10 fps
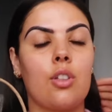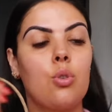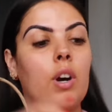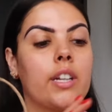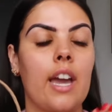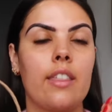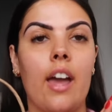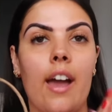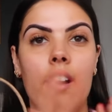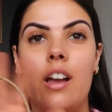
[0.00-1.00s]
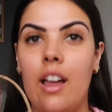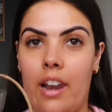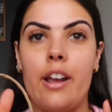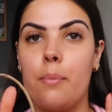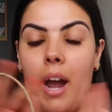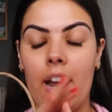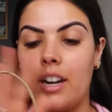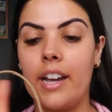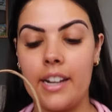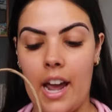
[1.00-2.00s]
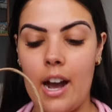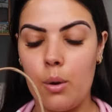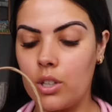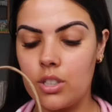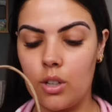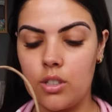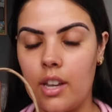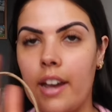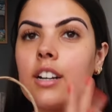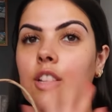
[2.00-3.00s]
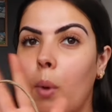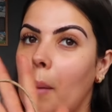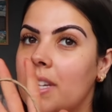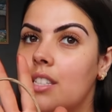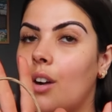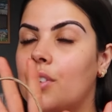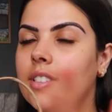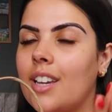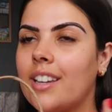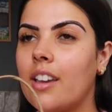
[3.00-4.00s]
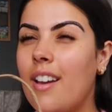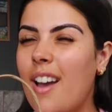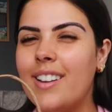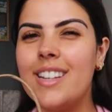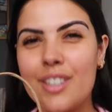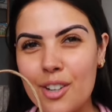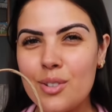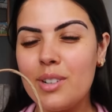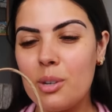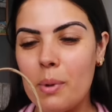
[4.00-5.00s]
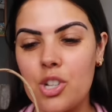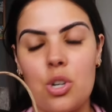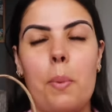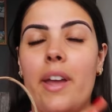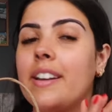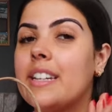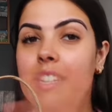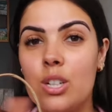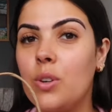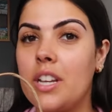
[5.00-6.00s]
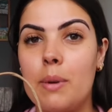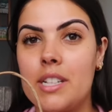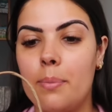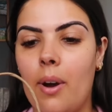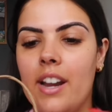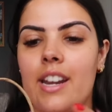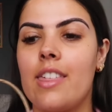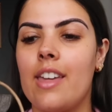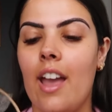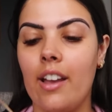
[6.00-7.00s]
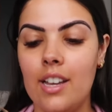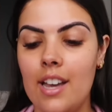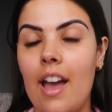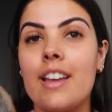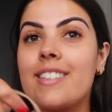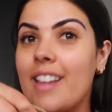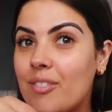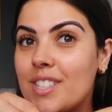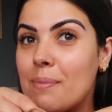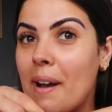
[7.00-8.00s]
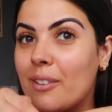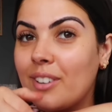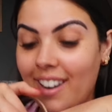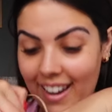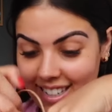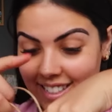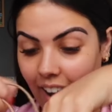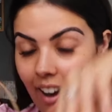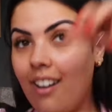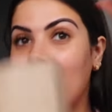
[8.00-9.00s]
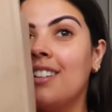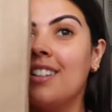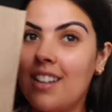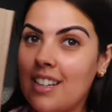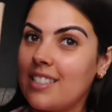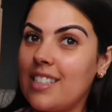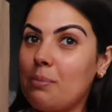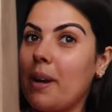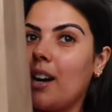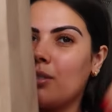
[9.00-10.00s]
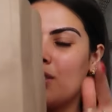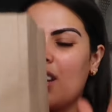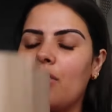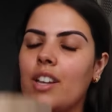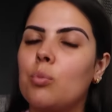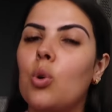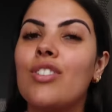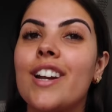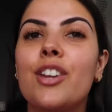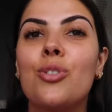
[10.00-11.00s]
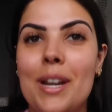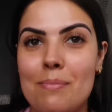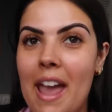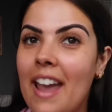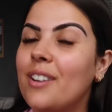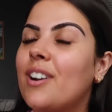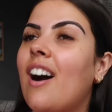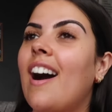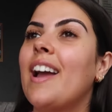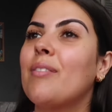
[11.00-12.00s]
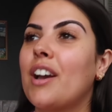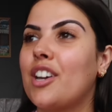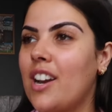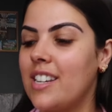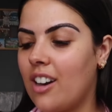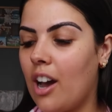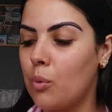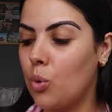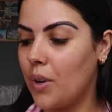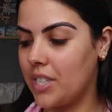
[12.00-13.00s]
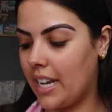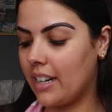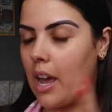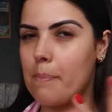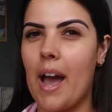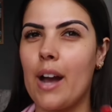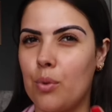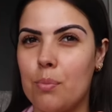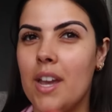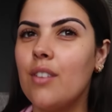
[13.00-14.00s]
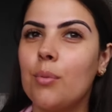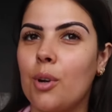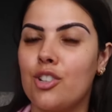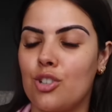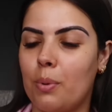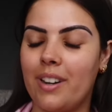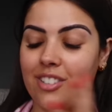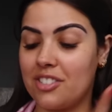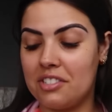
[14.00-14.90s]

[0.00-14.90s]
thought I'd get there later, but I had like an hour. So I was like, I was by myself. I was like, let's go do a little bit of shopping. Did not expect to buy anything. £70 later, did pick up some stuff. And what really annoyed me, I am that girly that I will always take like a bag with me if I'm going shopping. I